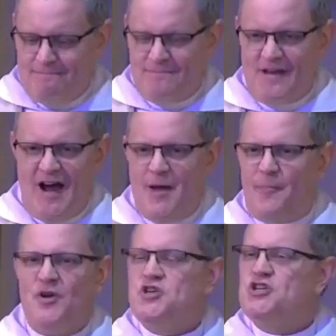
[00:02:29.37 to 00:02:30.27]
I
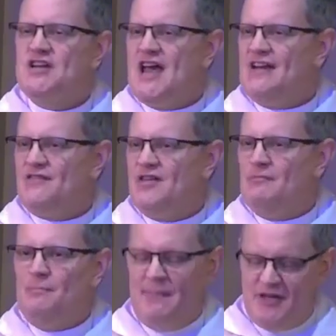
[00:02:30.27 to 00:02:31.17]
appreciate the
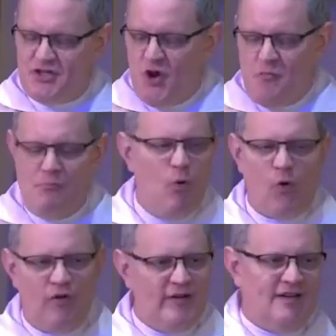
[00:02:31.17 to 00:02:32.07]
memento
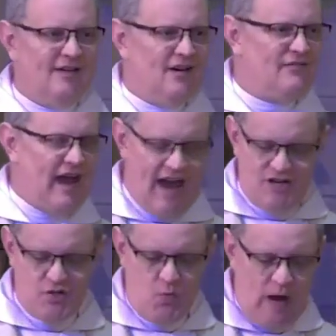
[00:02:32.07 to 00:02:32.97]
mori of
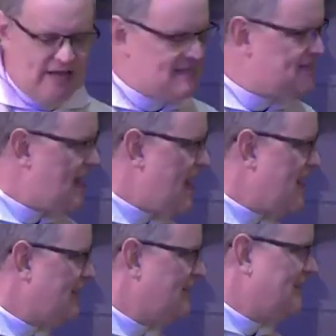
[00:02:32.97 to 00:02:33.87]
Ash
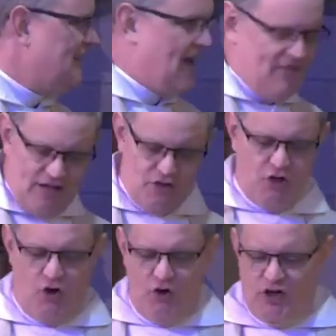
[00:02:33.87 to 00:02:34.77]
Wednesday and the
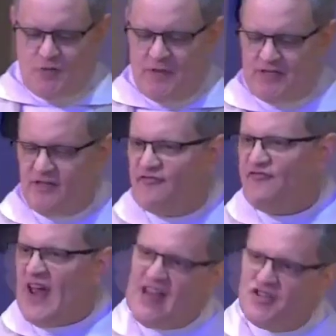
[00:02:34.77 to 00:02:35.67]
encouragement to
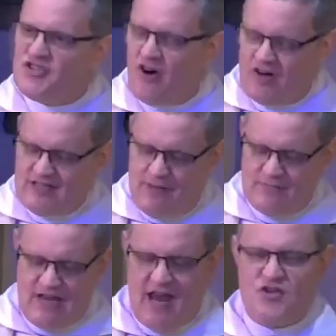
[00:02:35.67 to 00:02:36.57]
face our
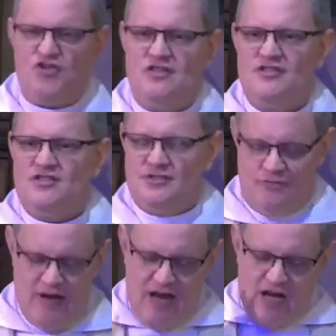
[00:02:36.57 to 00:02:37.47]
temptations, to
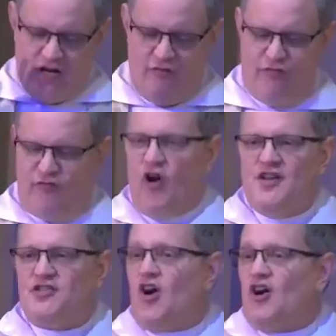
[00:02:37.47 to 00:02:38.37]

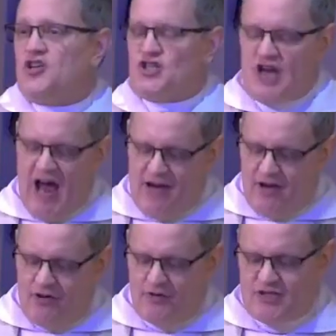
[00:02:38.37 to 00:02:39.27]
confront our
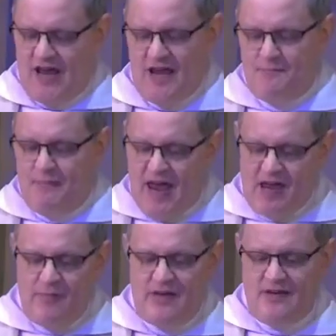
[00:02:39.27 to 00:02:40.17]
shadows, and
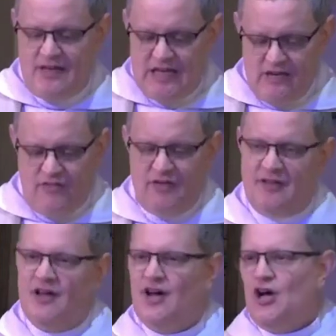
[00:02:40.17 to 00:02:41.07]
maybe
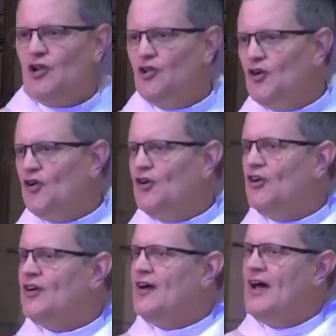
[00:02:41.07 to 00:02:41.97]
even
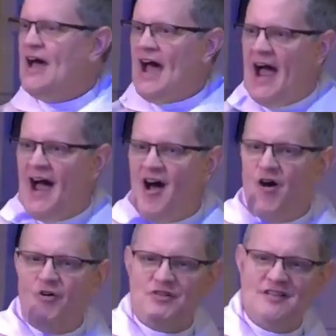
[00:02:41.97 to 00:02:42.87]
learn
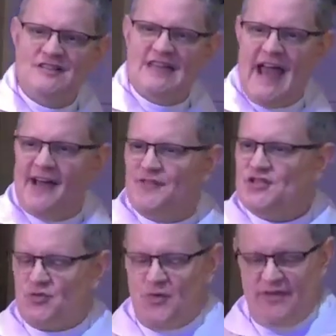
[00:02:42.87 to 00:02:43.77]
how to
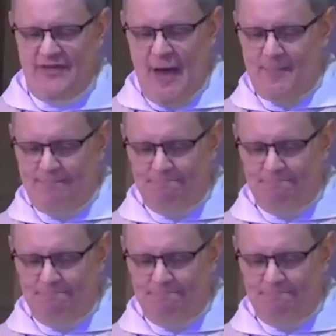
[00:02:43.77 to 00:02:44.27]
dance with them.